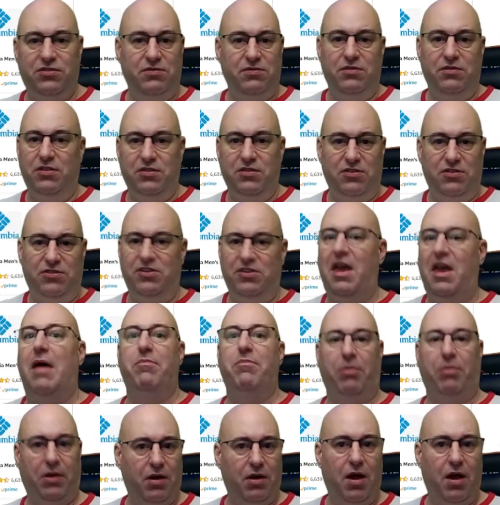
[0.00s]
zip.
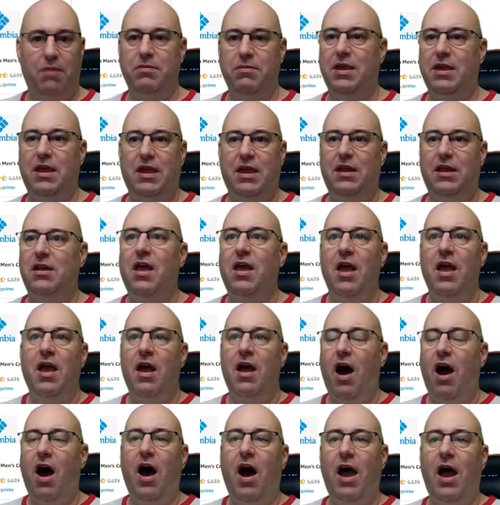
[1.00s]
I mean,
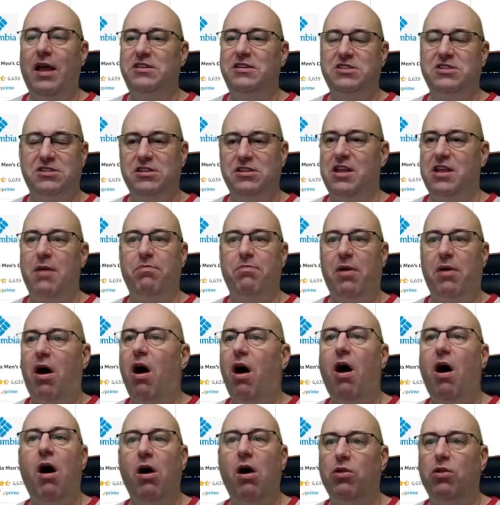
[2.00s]
I slip
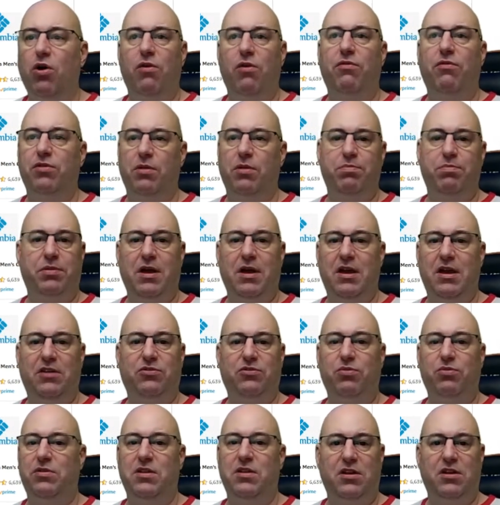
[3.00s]
all over the
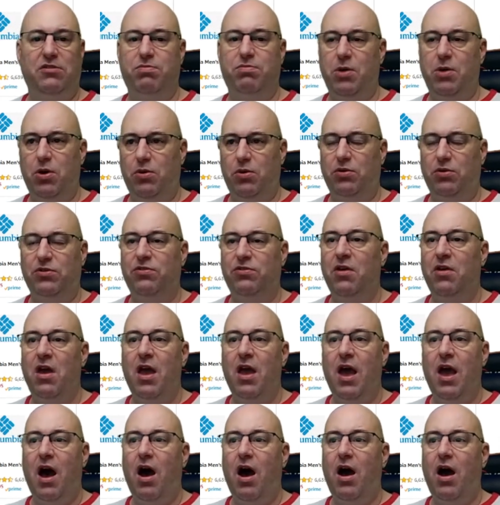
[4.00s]
place with these boots.
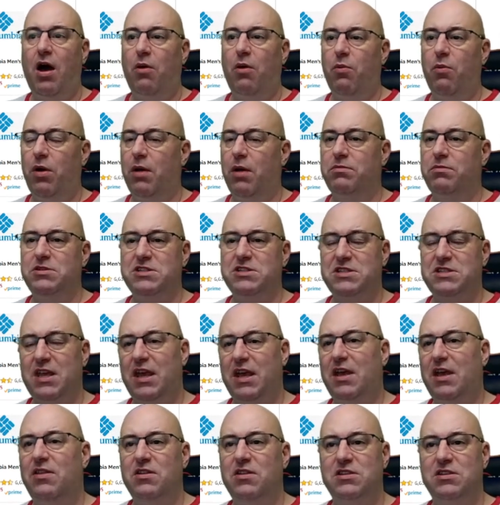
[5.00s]
When I'm just
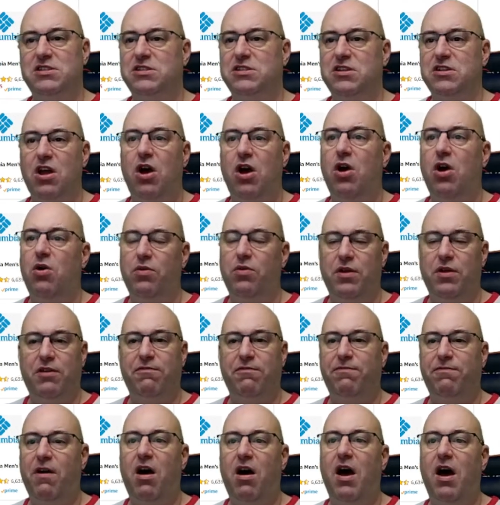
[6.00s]
in the snow, they're
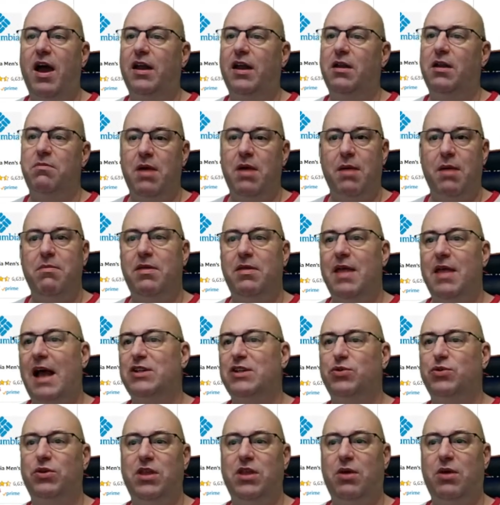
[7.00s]
fine, and maybe
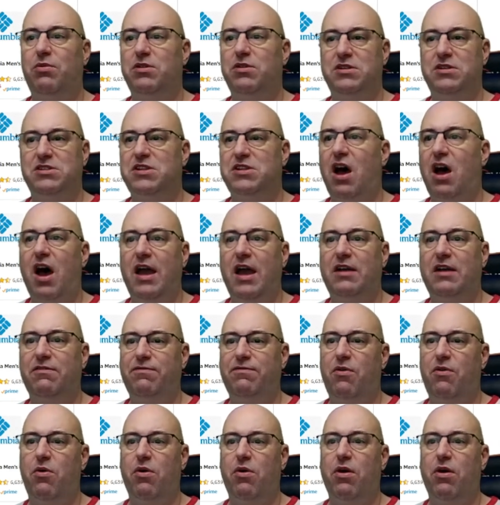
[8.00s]
that's what they were designed
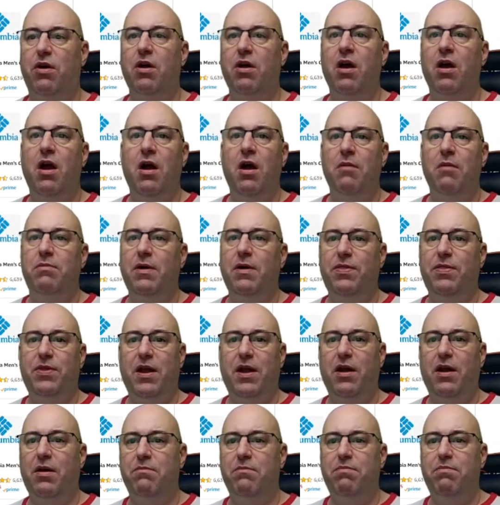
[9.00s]
for. But
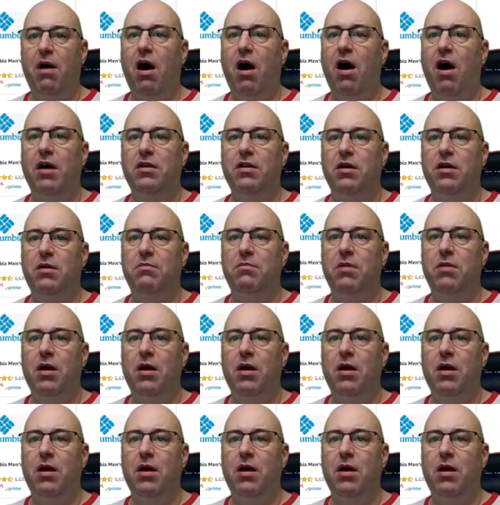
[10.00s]
their bottom